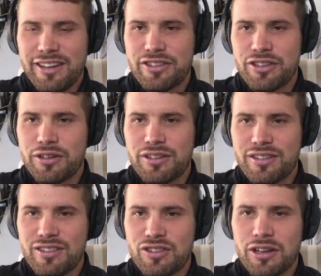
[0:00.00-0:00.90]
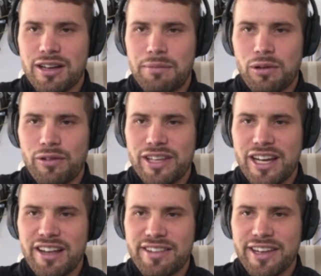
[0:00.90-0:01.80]
it took a couple of
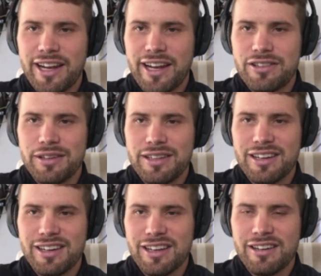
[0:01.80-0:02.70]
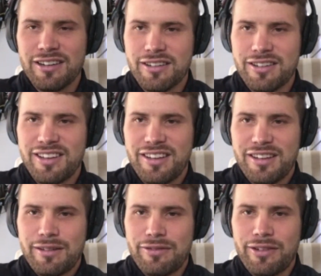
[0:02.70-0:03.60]
days to get into it, and then
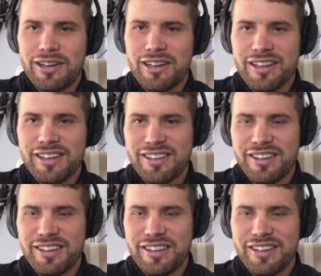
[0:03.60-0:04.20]
finally,